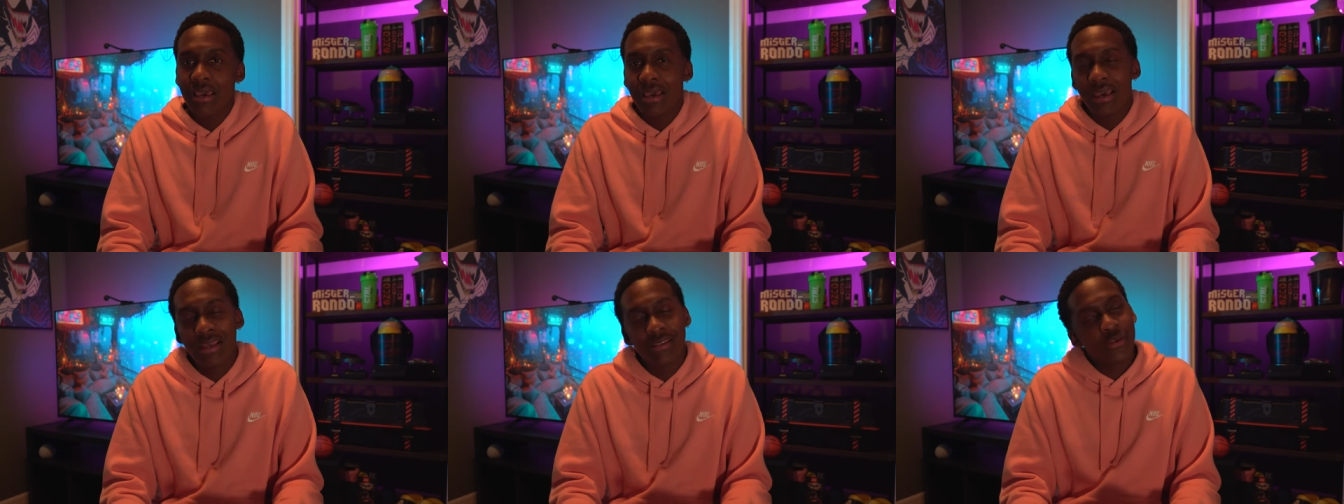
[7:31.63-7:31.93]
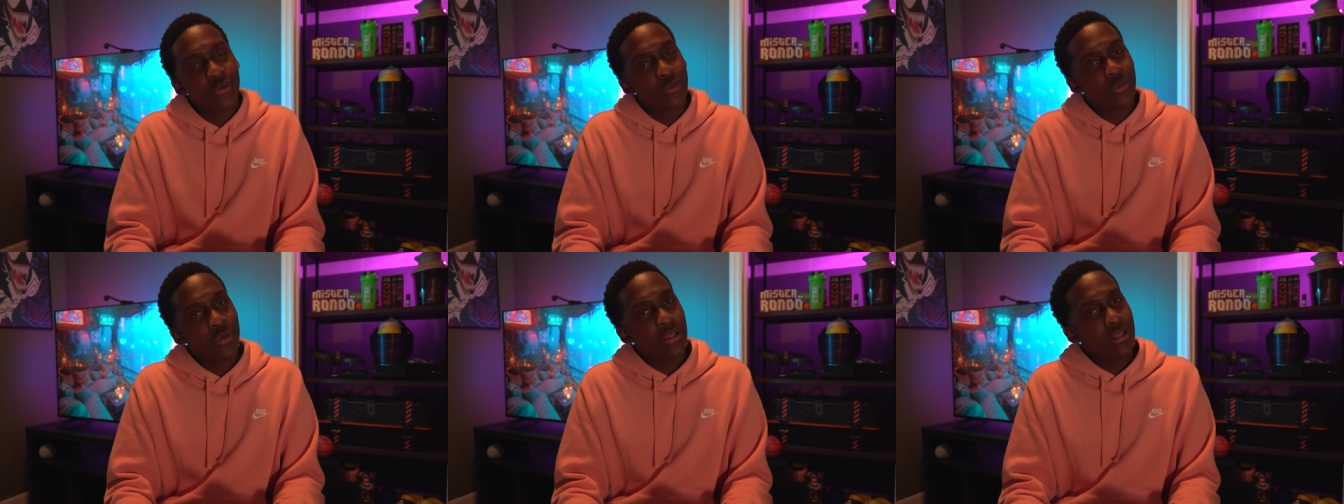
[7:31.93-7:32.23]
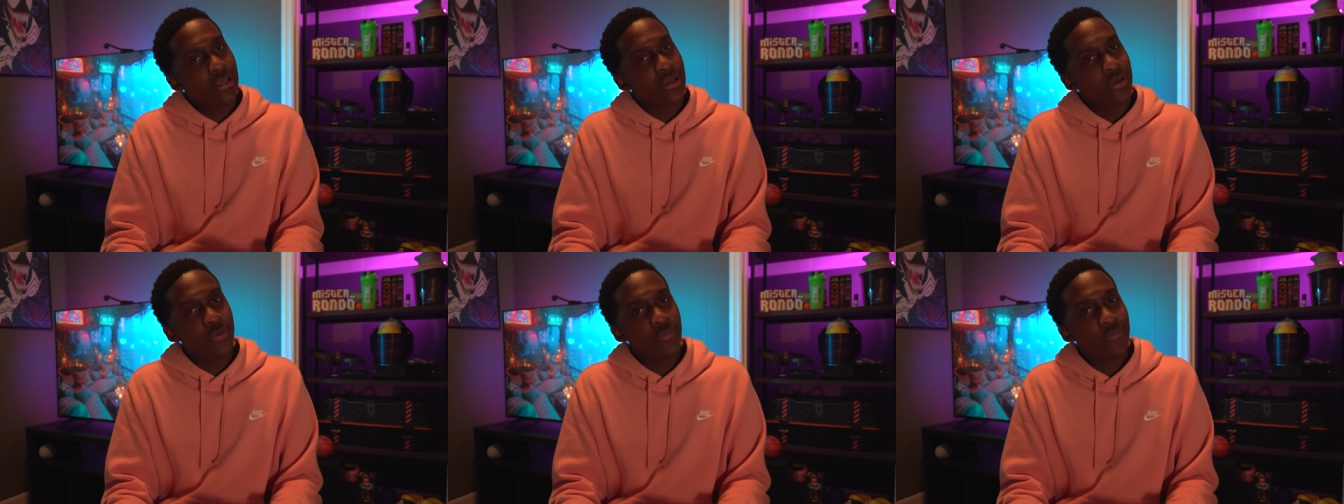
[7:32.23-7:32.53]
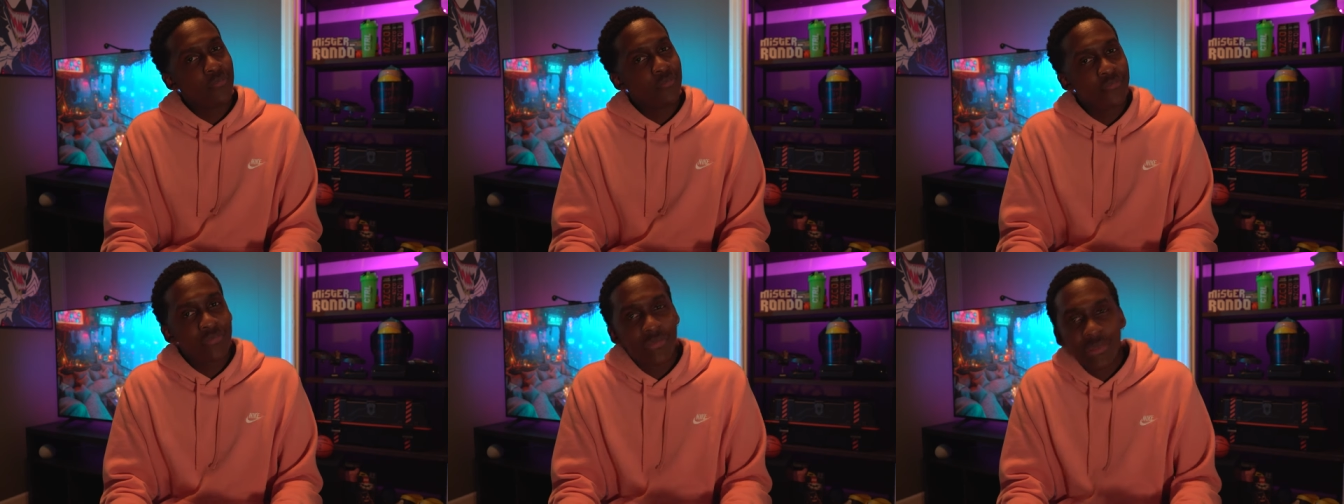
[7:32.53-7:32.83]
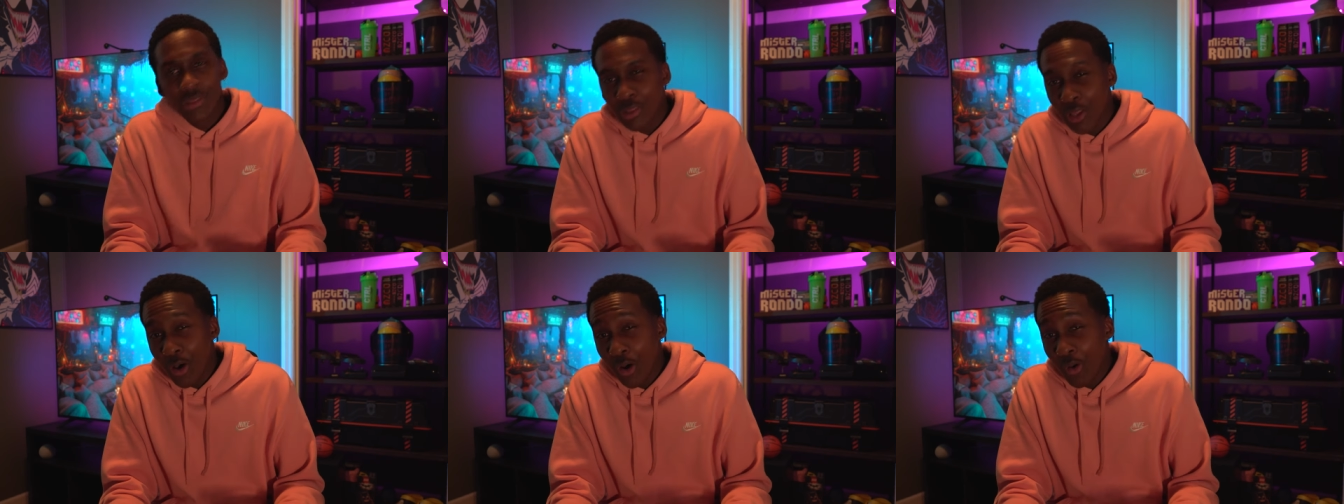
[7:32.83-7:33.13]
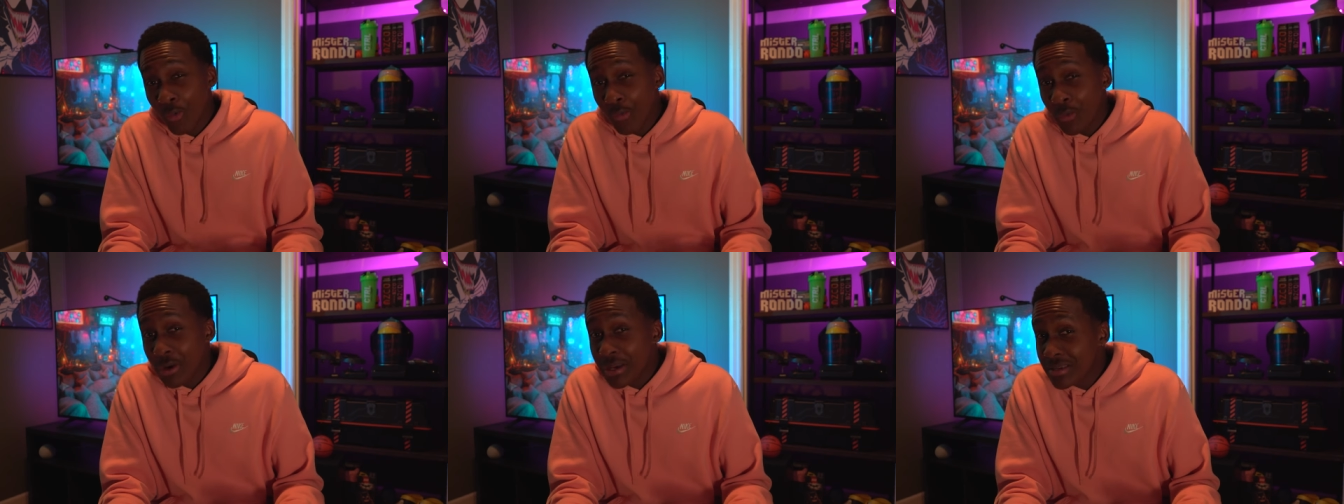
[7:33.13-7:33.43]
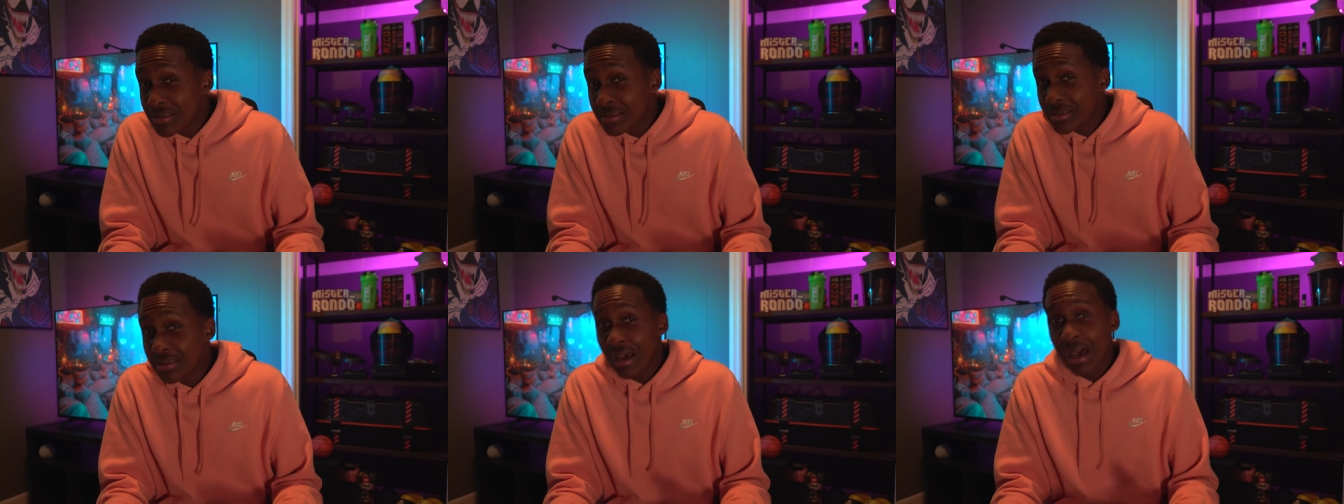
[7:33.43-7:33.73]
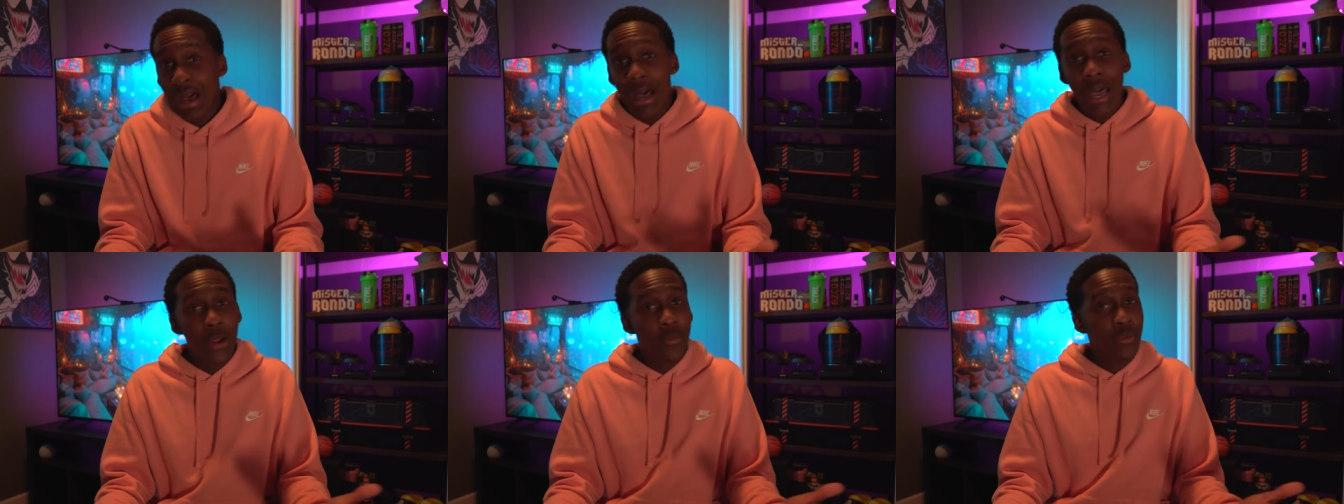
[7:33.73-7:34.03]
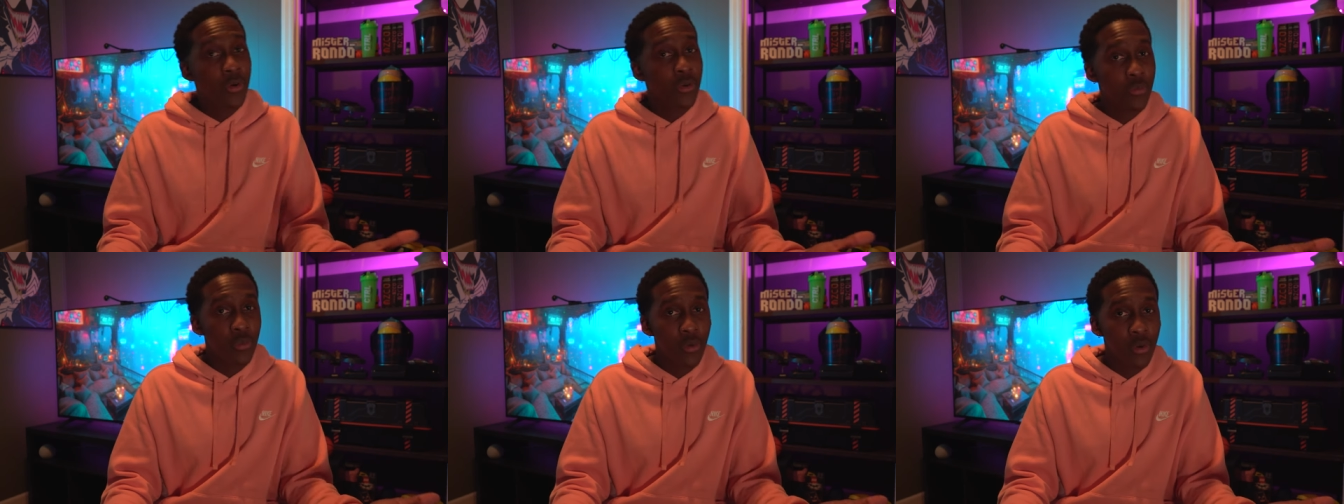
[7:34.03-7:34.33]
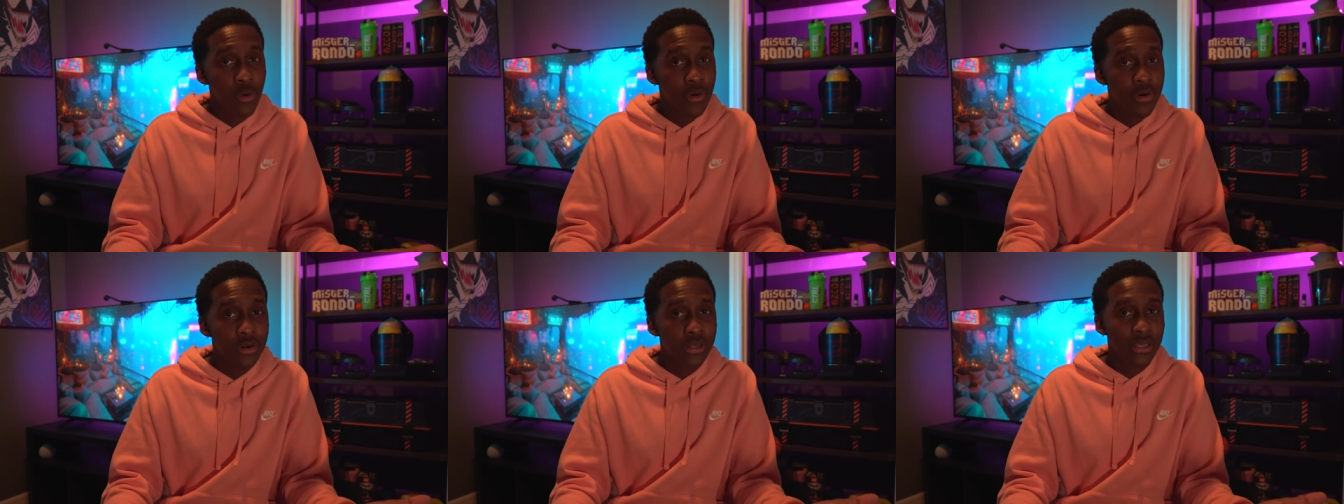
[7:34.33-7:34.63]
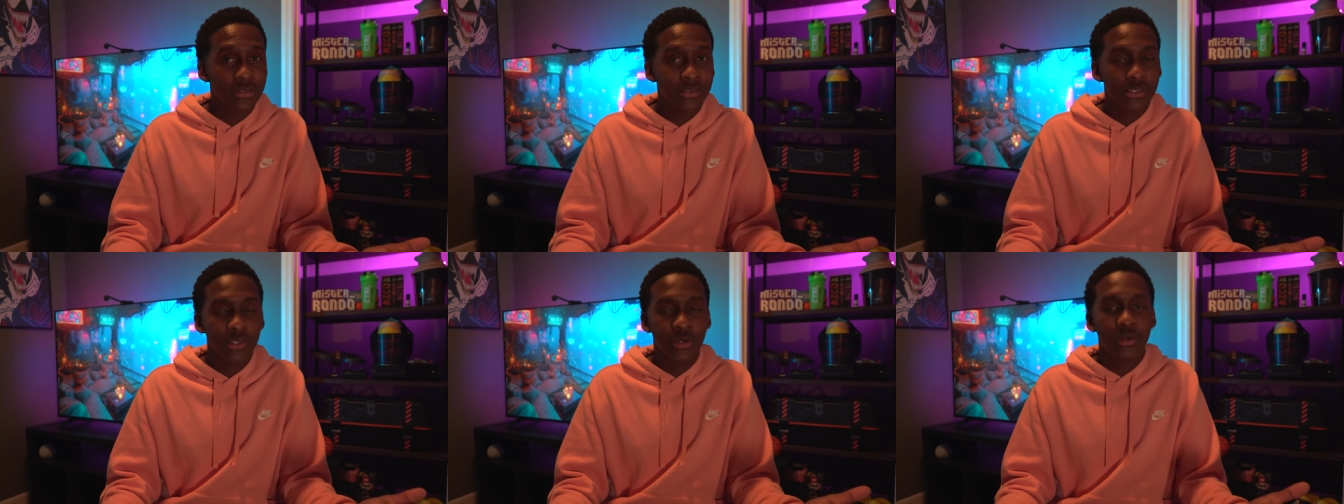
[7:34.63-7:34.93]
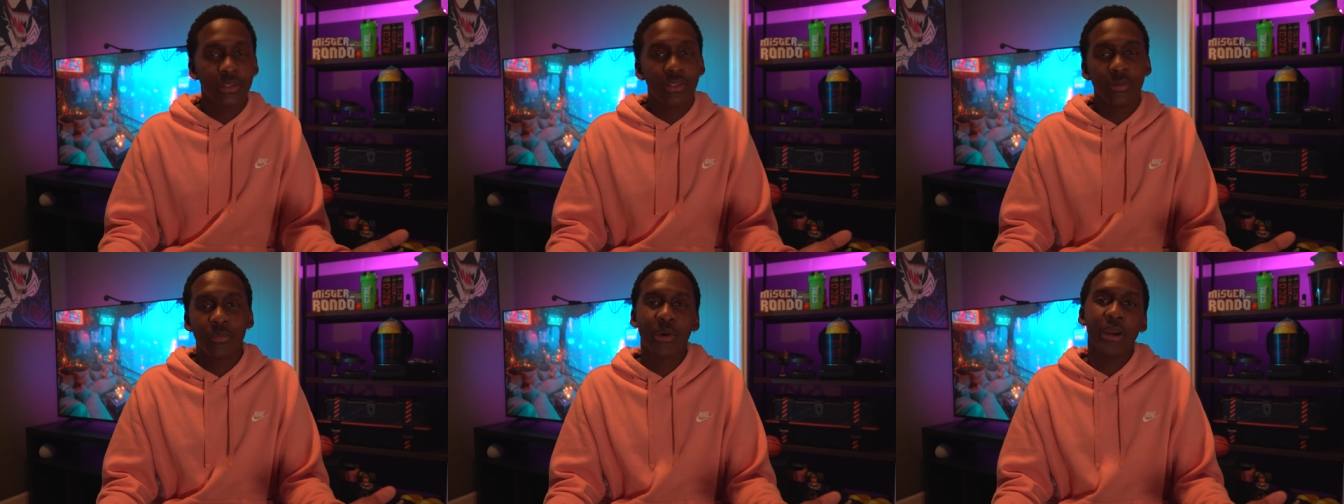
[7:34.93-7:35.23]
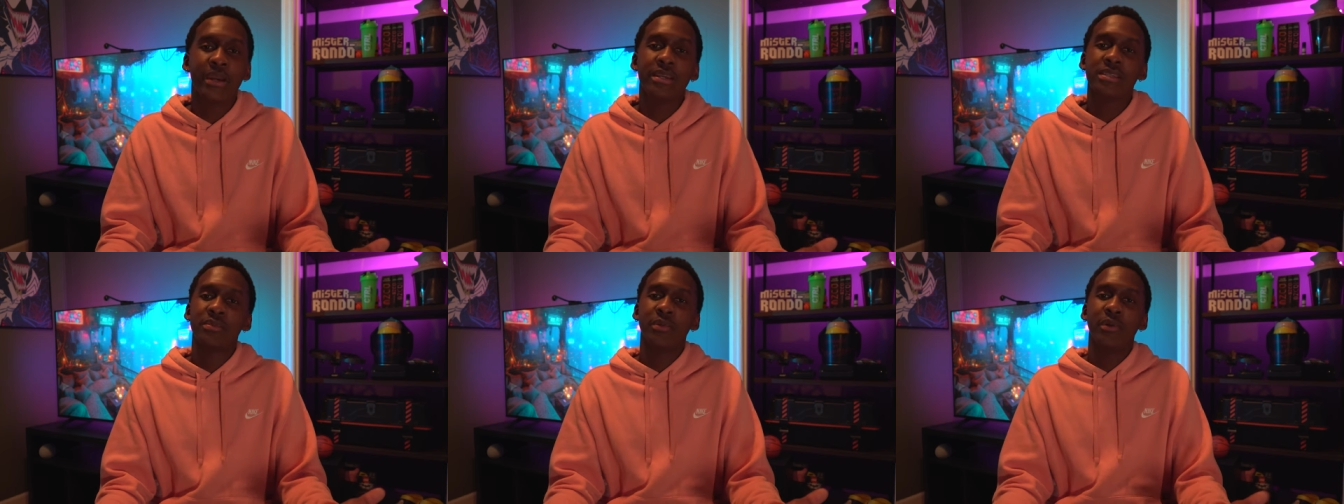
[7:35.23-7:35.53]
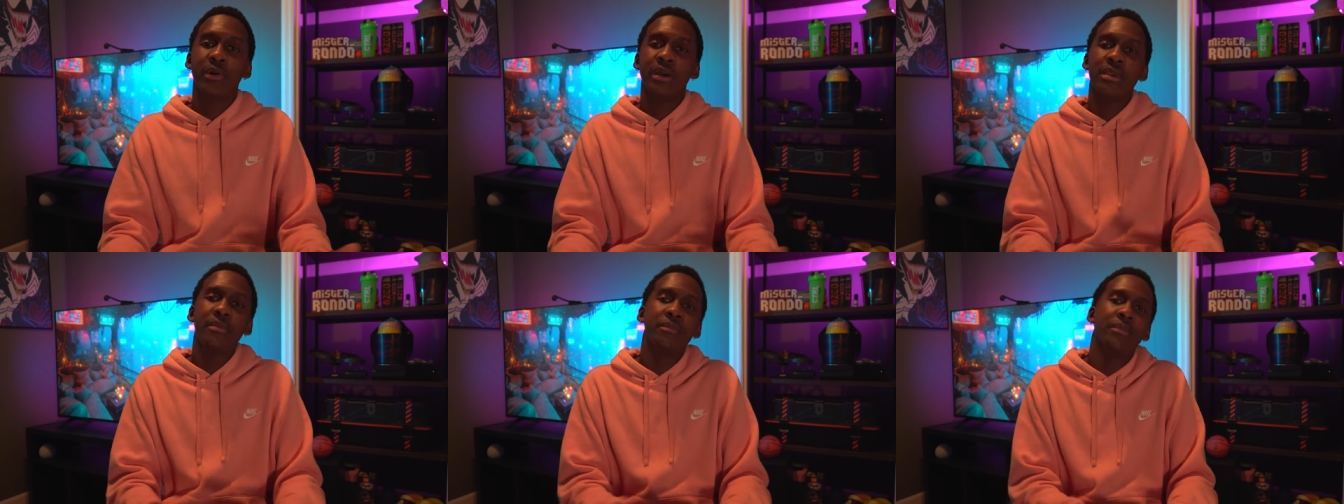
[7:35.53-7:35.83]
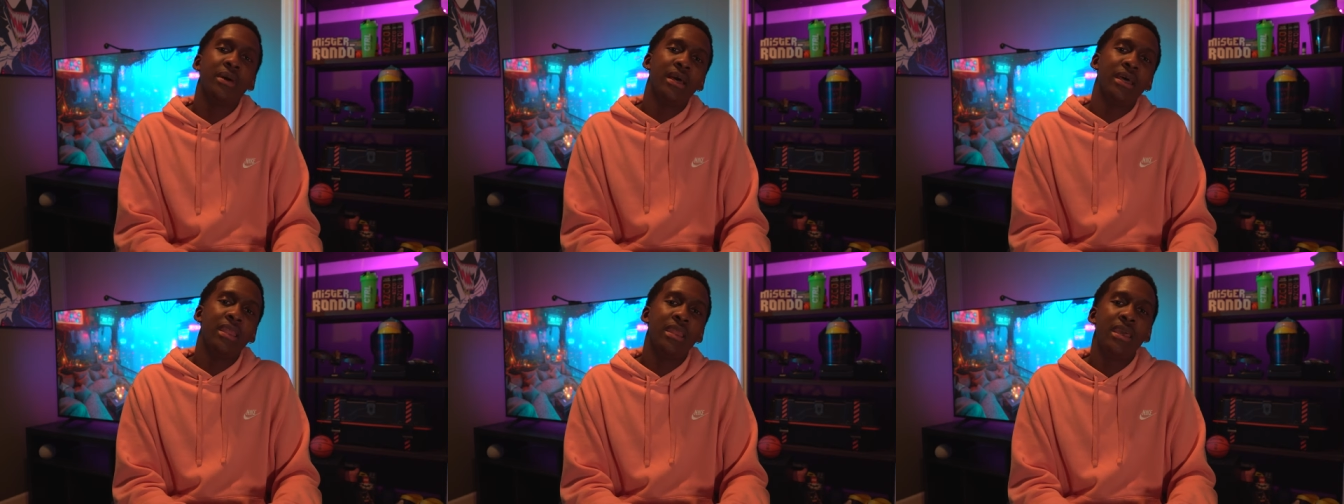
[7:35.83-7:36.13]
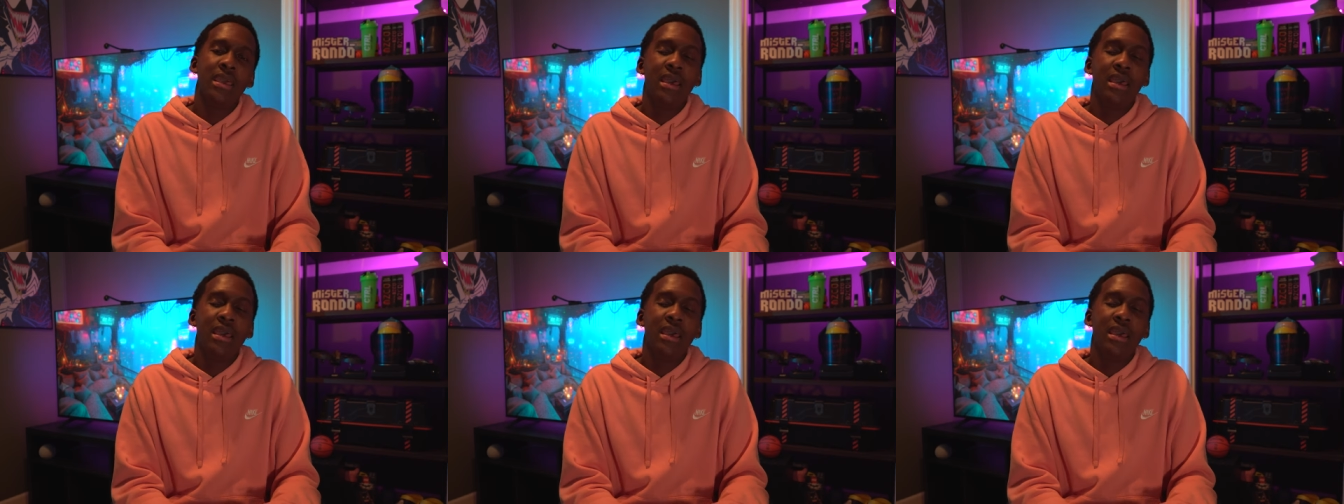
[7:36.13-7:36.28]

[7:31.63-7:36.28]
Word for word: It's a really low risk, high reward considering the price point, but